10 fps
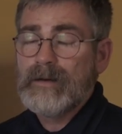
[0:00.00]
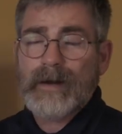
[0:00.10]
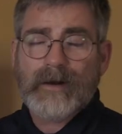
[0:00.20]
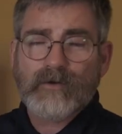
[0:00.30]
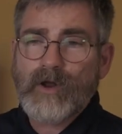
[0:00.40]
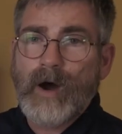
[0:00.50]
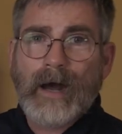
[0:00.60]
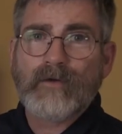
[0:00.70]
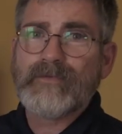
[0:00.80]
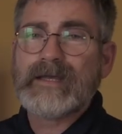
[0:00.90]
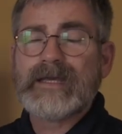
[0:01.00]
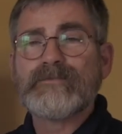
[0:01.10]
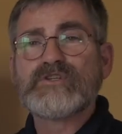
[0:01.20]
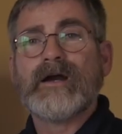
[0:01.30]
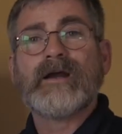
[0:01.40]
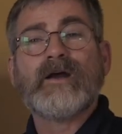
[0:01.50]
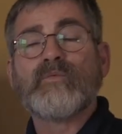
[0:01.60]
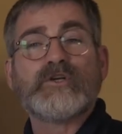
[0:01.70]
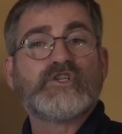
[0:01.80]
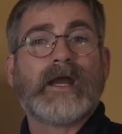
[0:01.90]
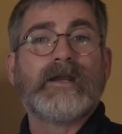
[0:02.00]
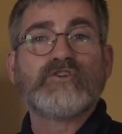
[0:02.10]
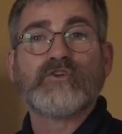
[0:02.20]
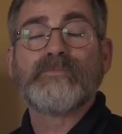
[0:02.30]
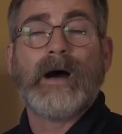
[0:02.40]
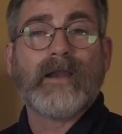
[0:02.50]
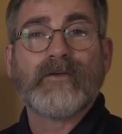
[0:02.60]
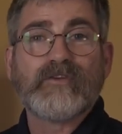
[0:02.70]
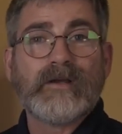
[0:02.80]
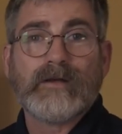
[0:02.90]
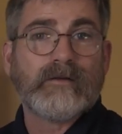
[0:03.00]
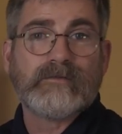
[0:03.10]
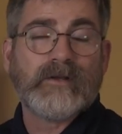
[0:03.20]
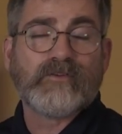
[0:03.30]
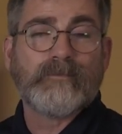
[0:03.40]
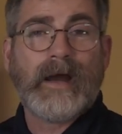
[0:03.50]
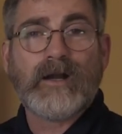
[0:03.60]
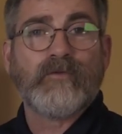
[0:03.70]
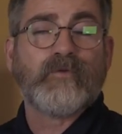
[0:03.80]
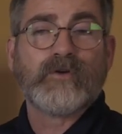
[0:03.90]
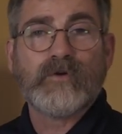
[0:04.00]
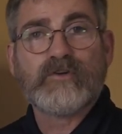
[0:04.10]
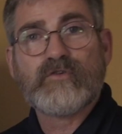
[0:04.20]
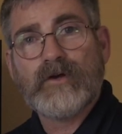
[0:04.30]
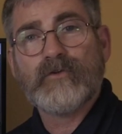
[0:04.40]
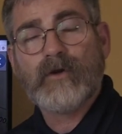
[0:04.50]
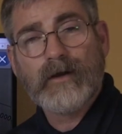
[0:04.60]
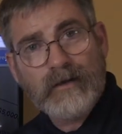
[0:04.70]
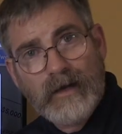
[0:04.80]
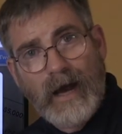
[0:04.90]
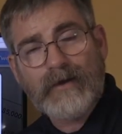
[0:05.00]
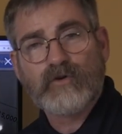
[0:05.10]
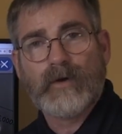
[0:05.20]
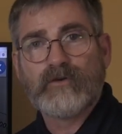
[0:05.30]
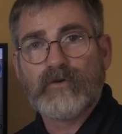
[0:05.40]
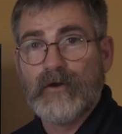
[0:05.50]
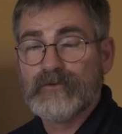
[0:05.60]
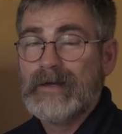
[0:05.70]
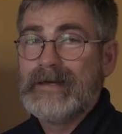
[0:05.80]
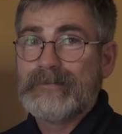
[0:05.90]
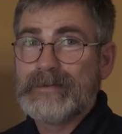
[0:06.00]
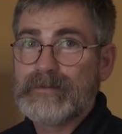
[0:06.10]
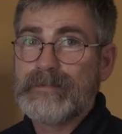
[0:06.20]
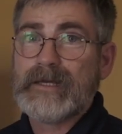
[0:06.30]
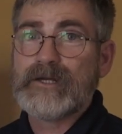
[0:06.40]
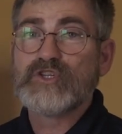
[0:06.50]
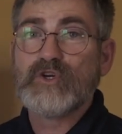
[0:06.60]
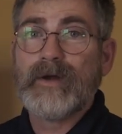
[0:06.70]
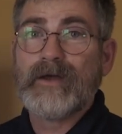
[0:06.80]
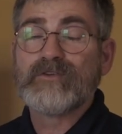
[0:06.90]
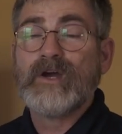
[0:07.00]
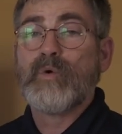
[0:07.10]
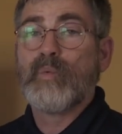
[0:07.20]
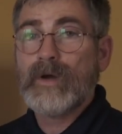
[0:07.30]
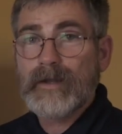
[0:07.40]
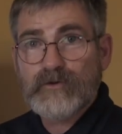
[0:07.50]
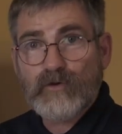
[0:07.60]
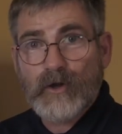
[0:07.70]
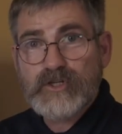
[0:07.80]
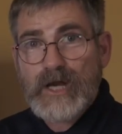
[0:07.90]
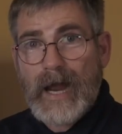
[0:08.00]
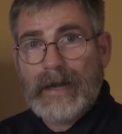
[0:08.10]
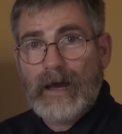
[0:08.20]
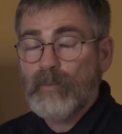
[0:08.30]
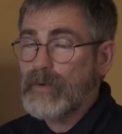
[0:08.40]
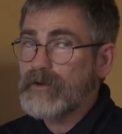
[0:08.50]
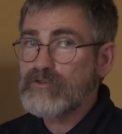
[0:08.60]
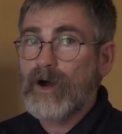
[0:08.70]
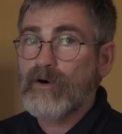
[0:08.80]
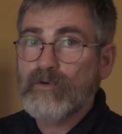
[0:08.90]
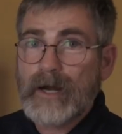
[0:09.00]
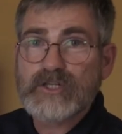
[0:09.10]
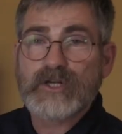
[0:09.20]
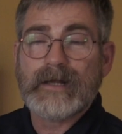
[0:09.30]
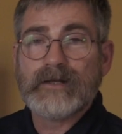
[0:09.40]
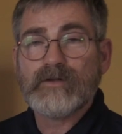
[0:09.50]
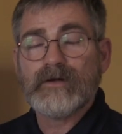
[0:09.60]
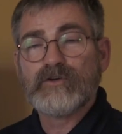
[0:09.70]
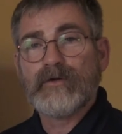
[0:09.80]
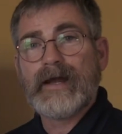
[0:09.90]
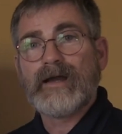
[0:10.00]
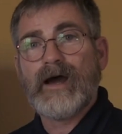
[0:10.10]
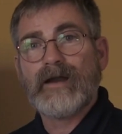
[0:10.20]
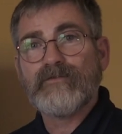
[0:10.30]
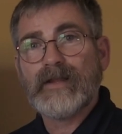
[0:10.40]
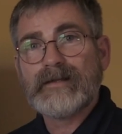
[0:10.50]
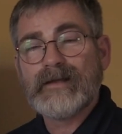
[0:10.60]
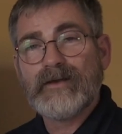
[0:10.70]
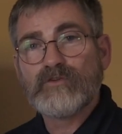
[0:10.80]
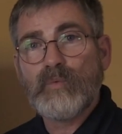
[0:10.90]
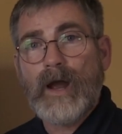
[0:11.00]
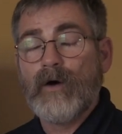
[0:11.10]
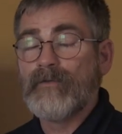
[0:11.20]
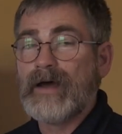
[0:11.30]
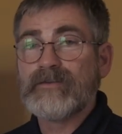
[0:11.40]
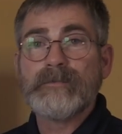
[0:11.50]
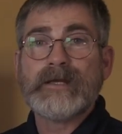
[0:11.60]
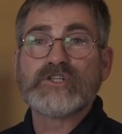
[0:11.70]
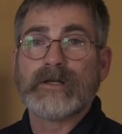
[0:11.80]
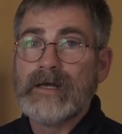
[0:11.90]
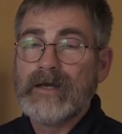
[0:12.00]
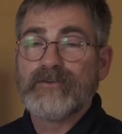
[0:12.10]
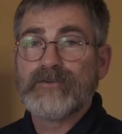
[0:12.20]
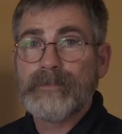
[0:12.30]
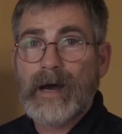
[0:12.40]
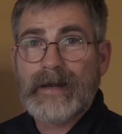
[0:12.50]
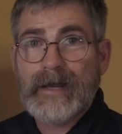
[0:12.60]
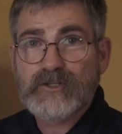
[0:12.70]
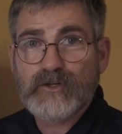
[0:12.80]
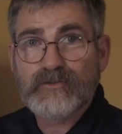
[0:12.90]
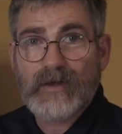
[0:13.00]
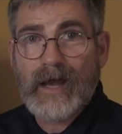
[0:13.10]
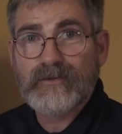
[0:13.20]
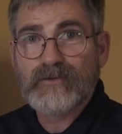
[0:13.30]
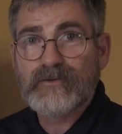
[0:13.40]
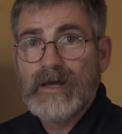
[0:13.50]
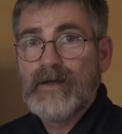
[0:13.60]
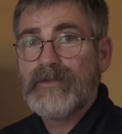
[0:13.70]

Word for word: But I don't know. I don't think Kim Jong un would change his policy. It doesn't matter if we're doing drills or not doing drills. But the big issue is will it draw China? Will it draw Russia into a direct conflict as well? Not to mention Zapad exercises.